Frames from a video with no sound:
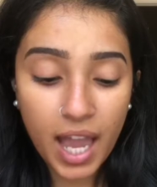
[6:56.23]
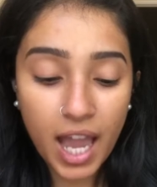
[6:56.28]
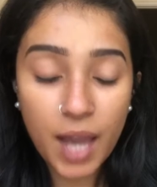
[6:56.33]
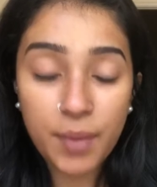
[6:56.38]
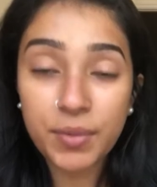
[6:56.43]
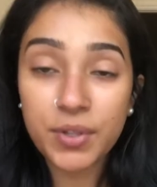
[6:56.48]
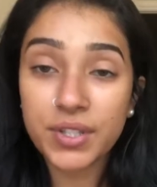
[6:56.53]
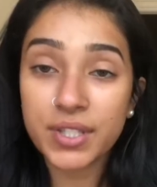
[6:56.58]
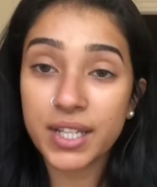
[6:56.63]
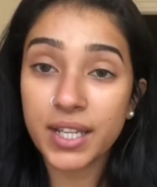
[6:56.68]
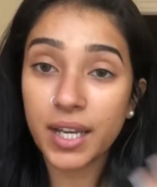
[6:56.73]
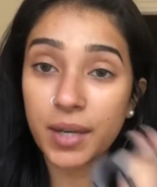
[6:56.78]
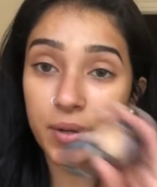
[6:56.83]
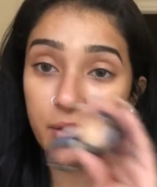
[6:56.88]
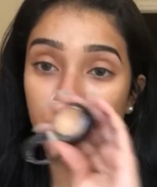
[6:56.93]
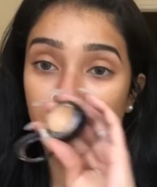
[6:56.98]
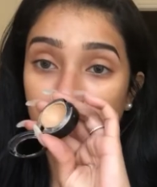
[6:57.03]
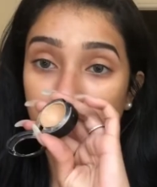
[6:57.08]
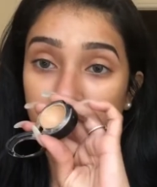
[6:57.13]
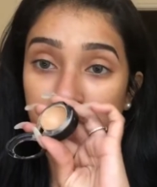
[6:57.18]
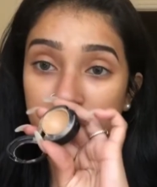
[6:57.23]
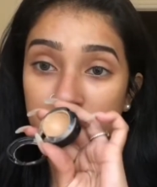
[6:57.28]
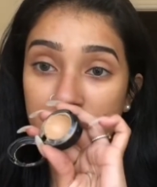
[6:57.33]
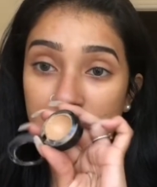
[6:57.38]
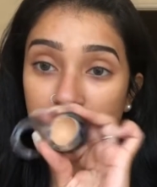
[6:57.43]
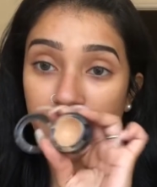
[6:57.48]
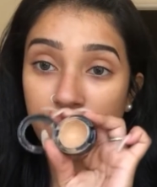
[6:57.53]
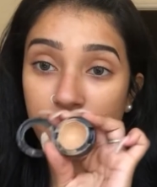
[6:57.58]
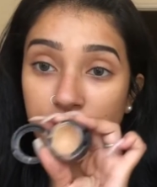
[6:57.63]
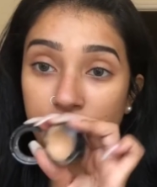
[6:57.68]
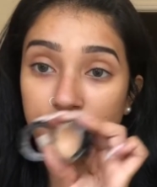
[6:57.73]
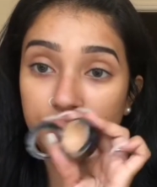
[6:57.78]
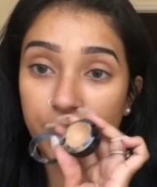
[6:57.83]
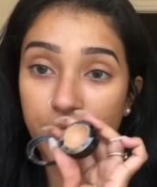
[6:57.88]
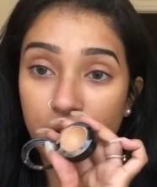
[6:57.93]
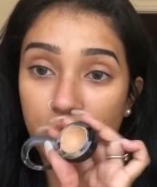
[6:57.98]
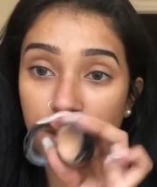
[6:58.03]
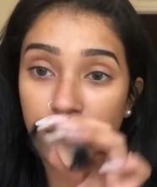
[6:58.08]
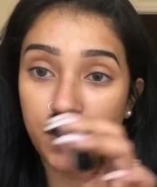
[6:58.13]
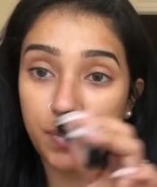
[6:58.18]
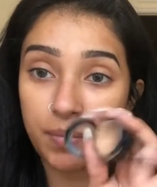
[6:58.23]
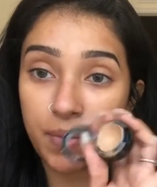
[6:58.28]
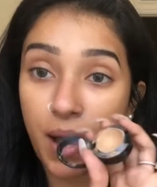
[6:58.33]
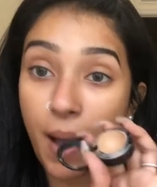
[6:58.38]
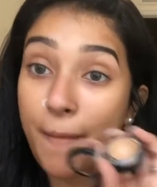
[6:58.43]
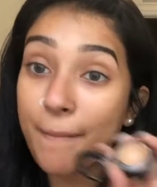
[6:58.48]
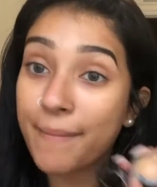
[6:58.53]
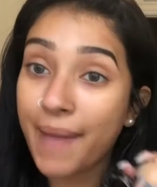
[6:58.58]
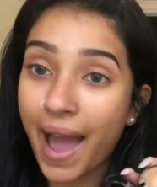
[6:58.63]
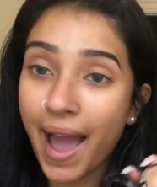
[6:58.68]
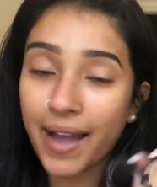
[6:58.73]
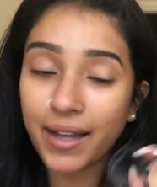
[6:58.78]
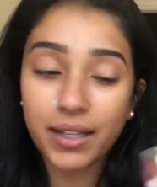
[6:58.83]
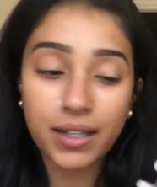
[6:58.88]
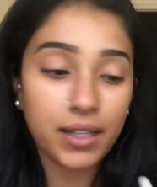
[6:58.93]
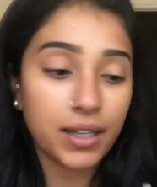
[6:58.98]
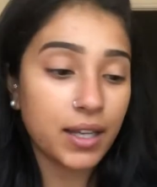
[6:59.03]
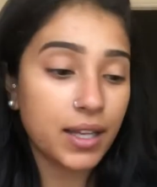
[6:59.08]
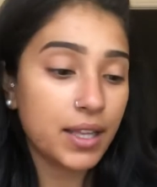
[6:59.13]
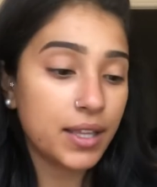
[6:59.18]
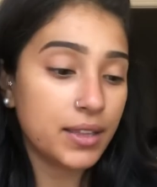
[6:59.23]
I'm using a cream concealer from MAC.